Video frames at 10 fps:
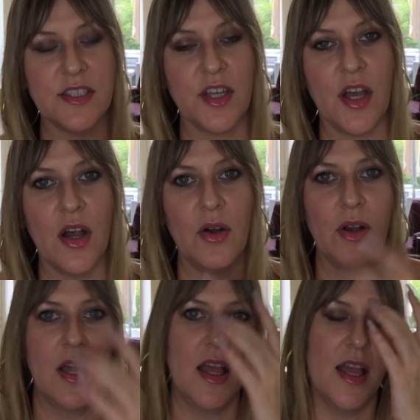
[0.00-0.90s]
to go.
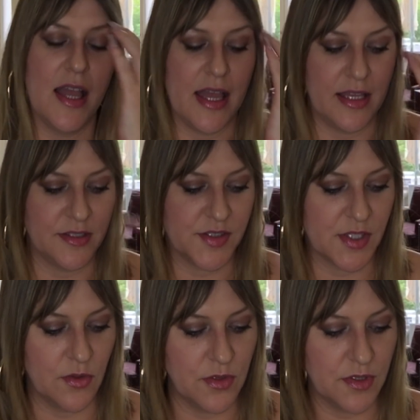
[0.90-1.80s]
And
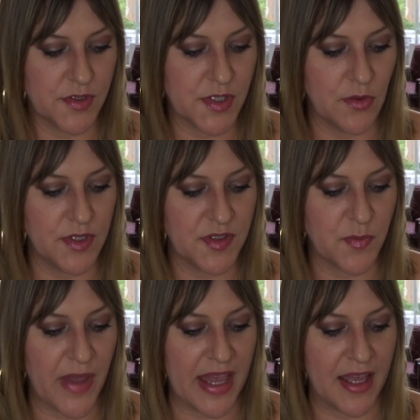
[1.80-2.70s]
so does
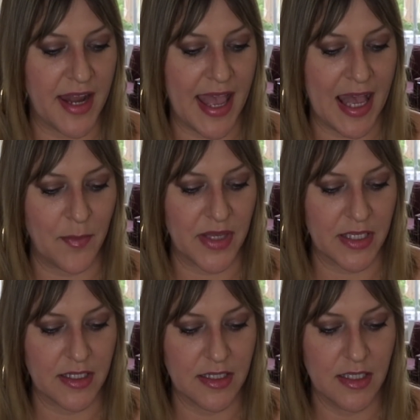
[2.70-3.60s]
bad
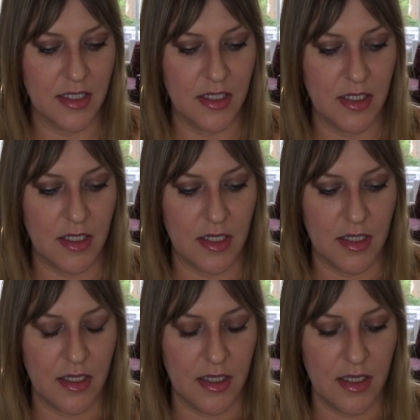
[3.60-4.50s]
habit.
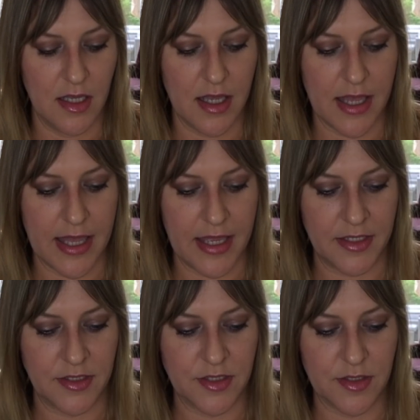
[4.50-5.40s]

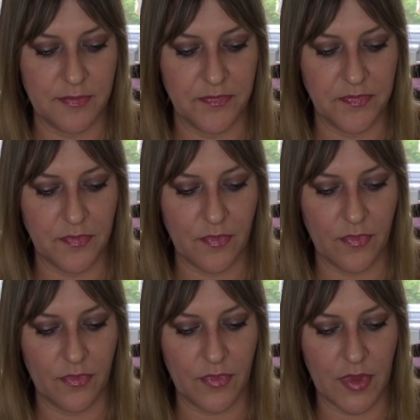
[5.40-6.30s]
And
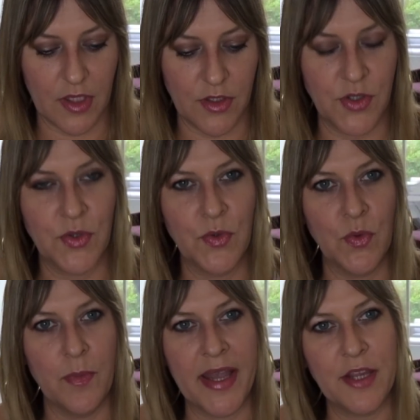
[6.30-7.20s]

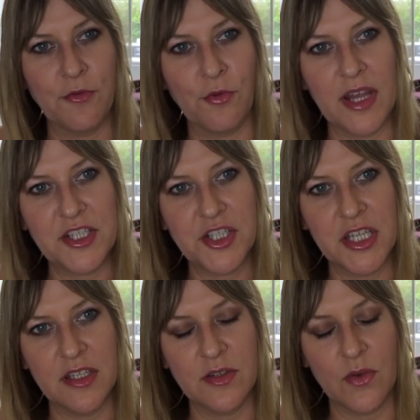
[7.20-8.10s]
you might rush
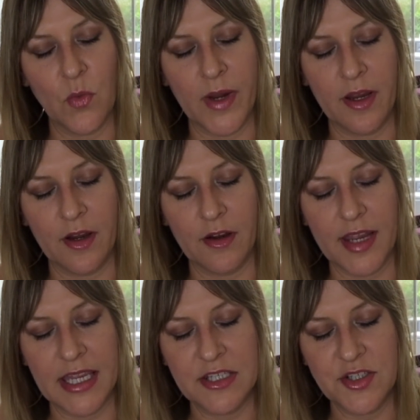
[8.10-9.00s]
in where
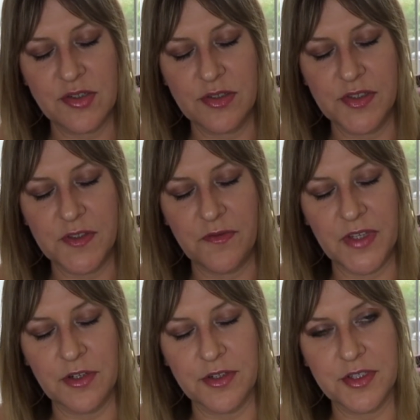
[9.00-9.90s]
angels
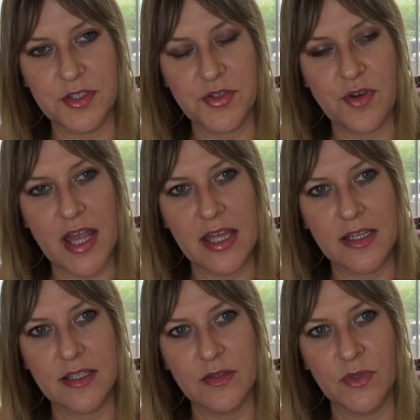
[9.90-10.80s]
fear to
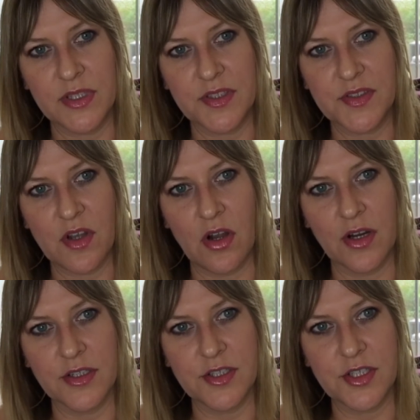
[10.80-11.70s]
tread when this
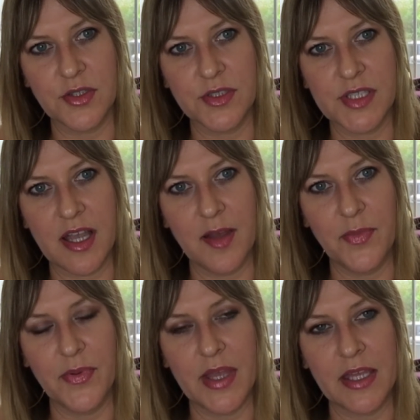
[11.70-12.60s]
card shows up.
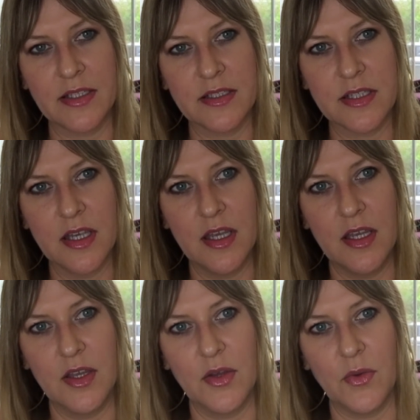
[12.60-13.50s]
And
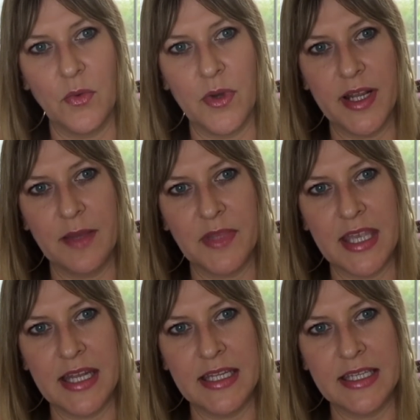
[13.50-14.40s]
what I'm
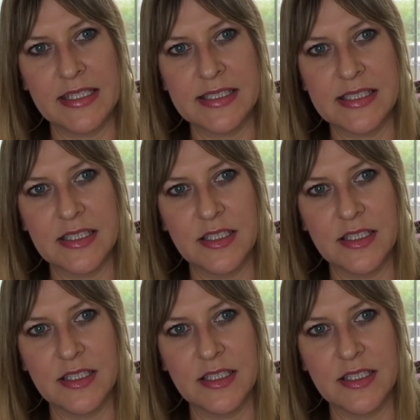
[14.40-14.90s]
getting is